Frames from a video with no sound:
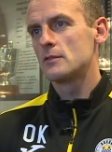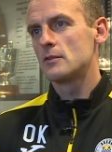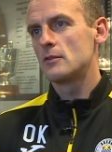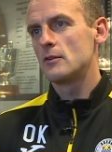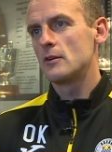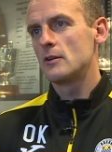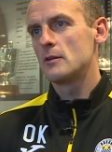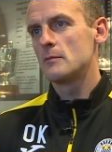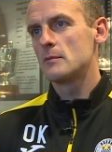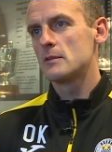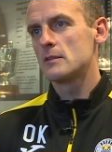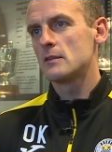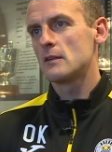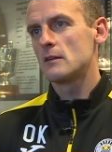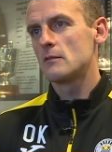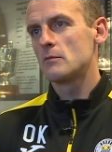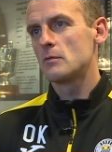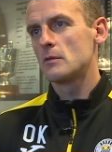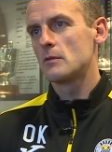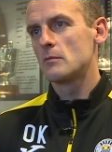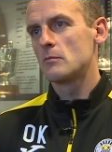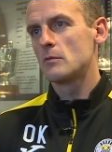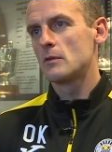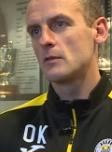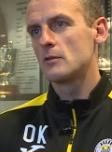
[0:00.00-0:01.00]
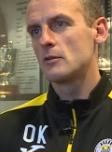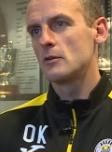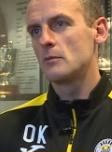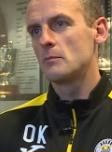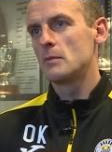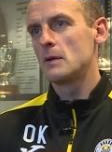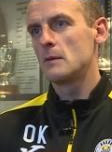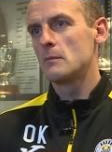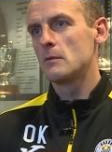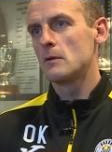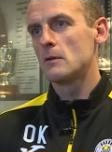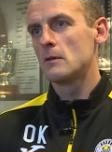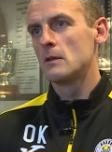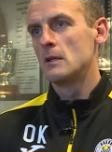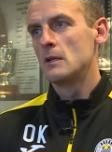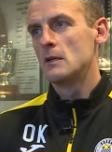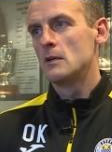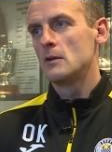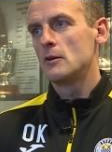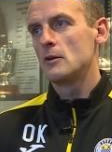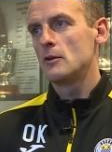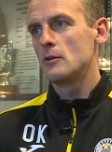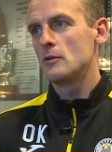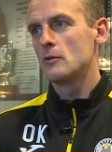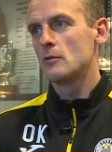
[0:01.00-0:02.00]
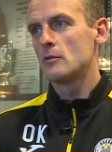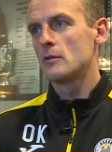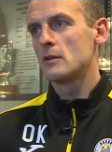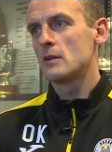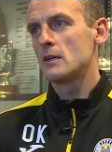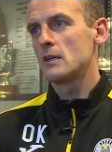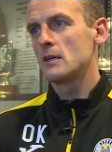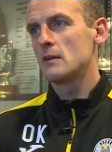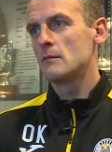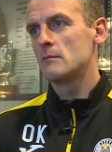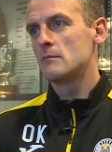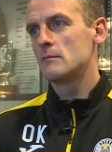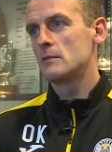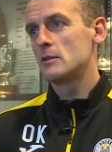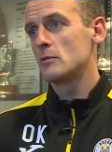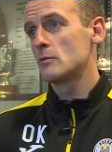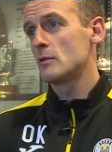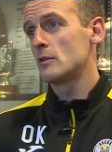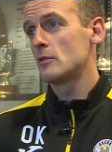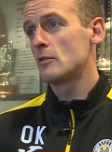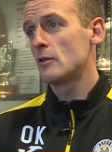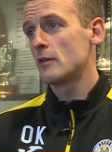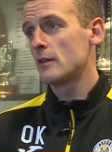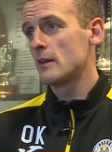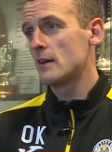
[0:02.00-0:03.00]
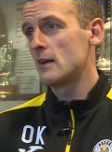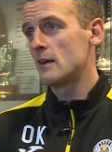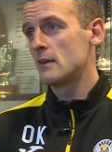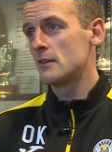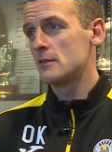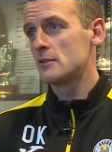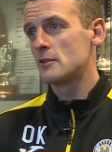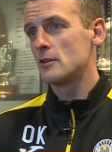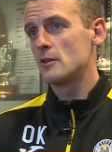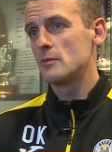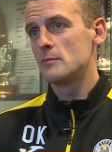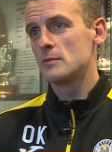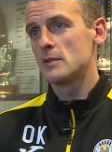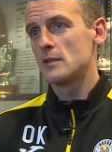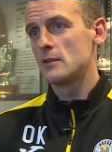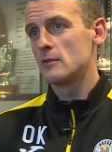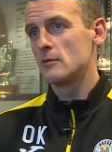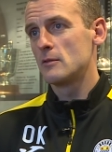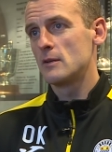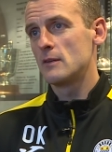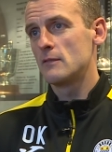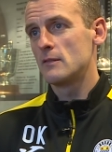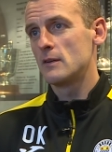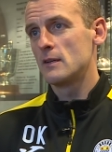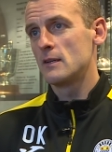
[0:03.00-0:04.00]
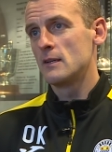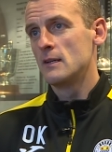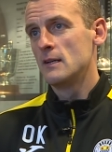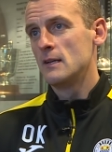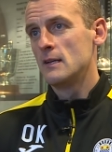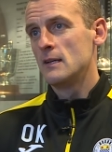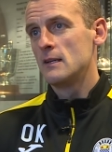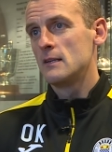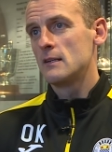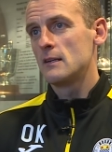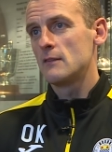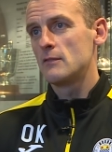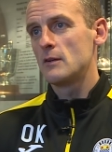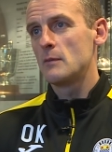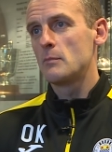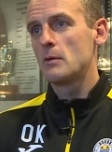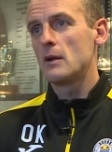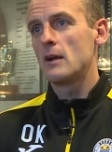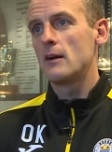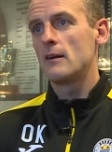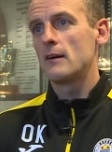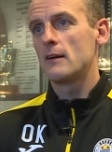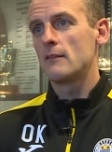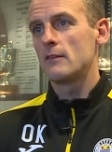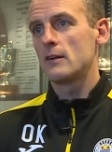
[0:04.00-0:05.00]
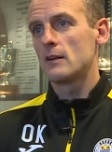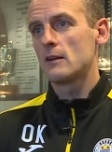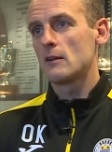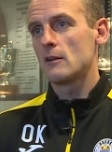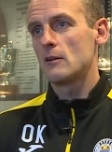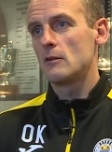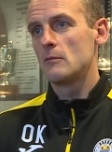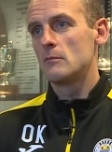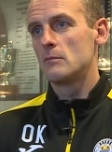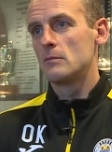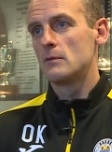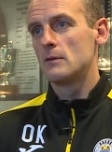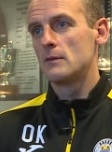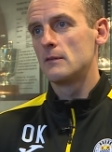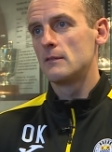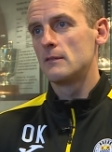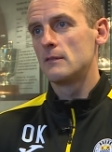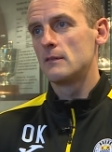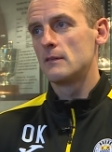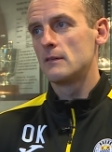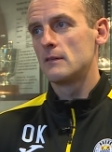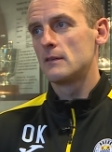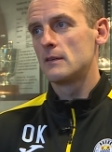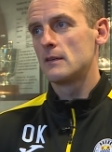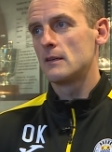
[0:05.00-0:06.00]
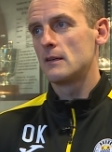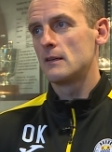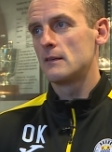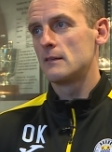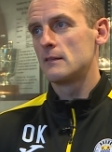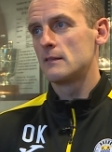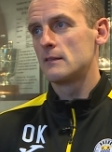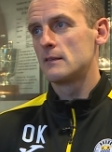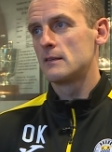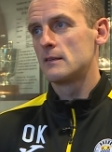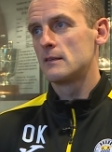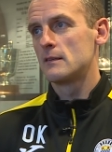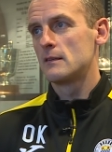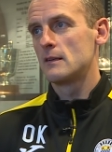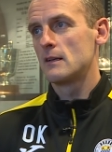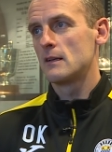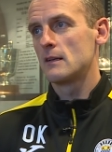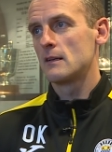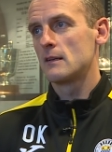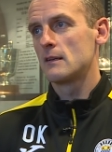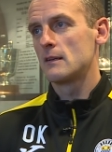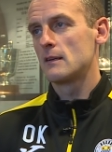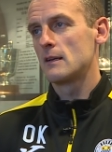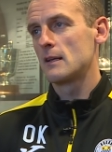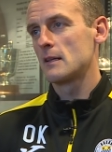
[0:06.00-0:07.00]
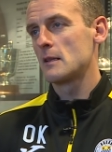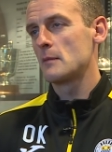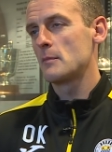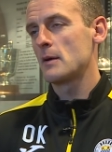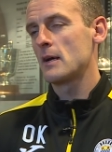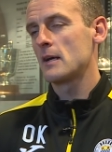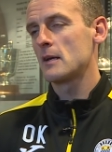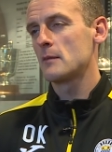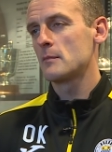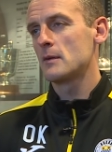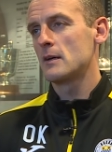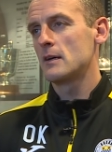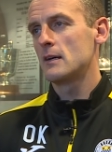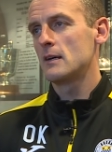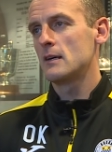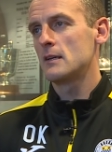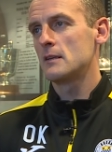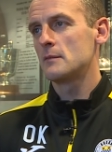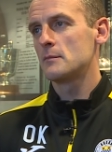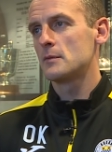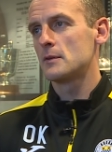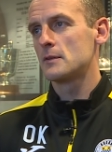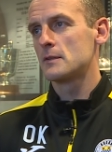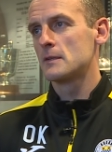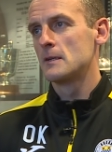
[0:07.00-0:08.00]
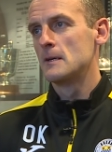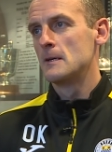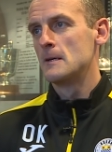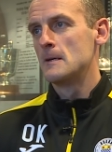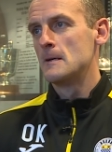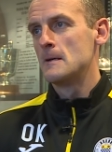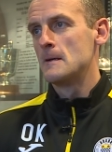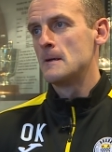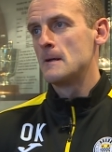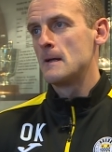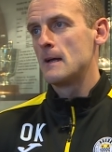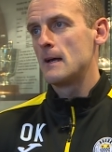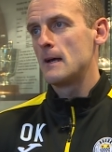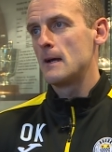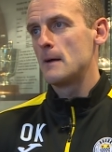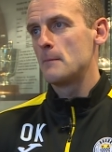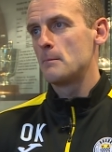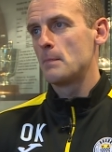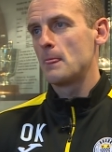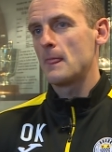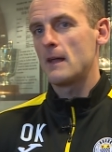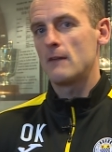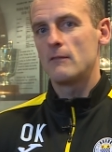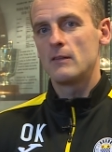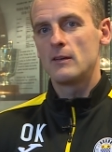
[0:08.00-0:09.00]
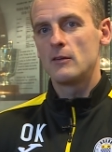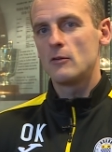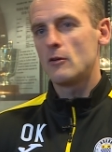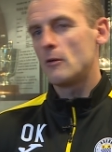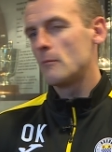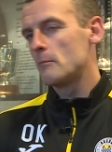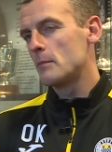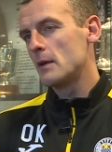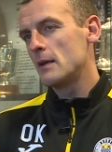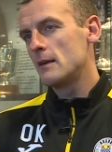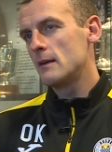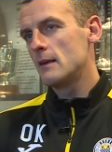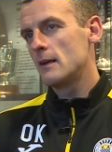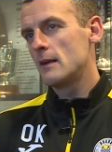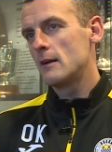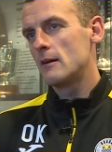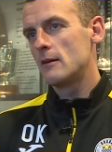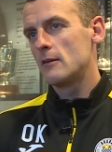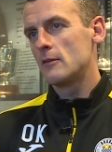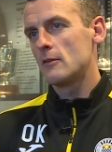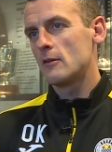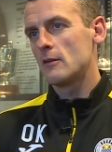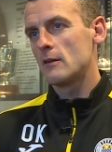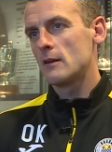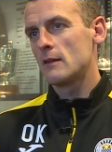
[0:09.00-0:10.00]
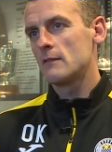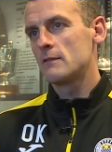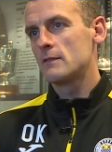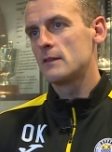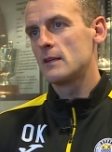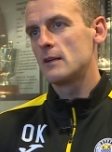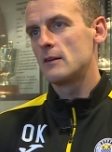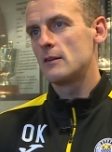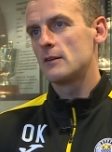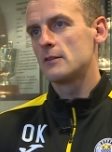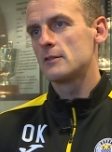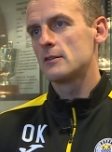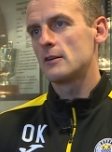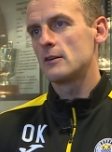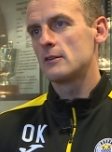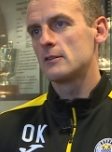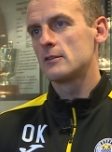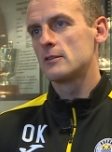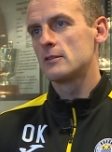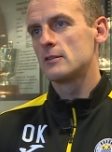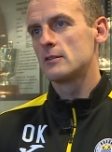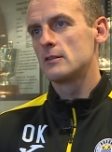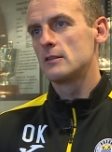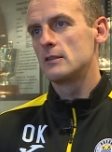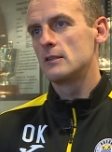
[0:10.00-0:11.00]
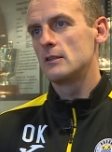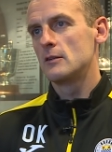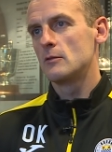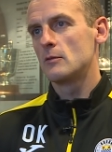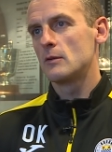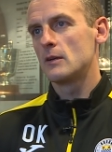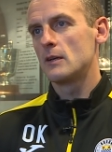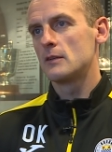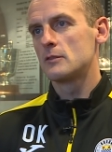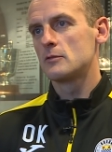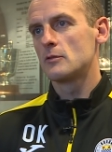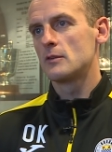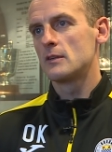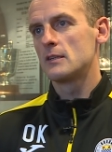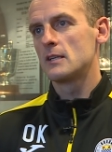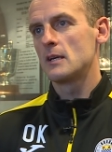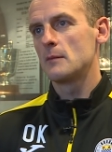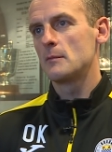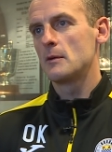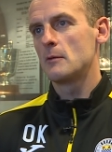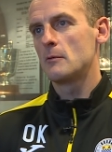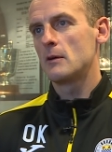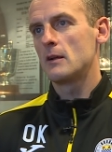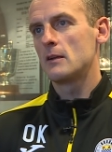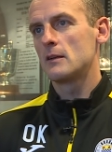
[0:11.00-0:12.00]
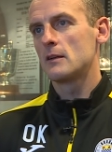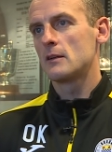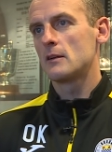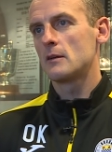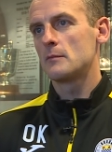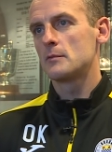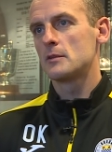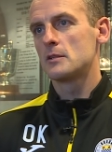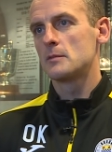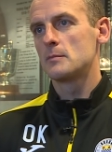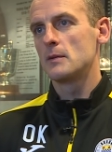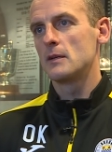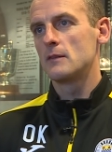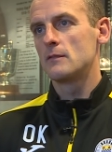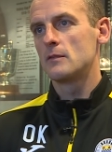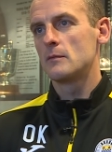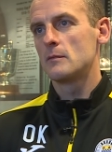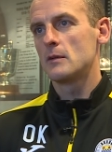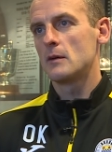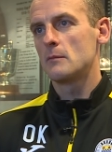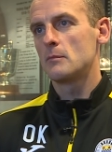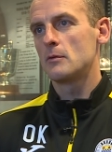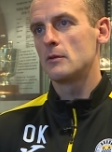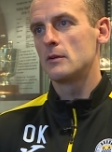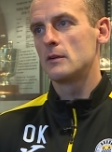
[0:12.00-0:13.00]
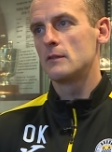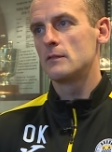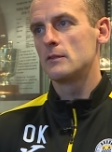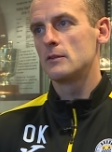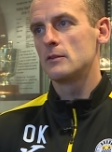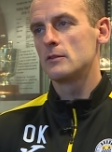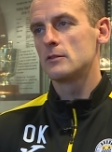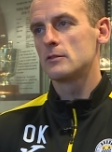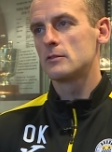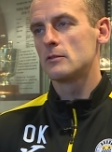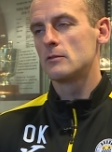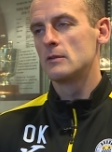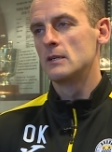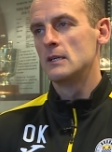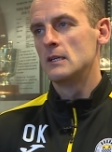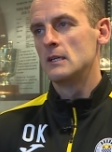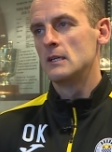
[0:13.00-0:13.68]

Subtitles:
surrounding myself with good people who know the game. You know, in Northern Ireland terms, I know every player at every club and like the back of my hand, but having not been here and not lived here as such, you know, it's going to take me a while to get up to speed from that point of view. So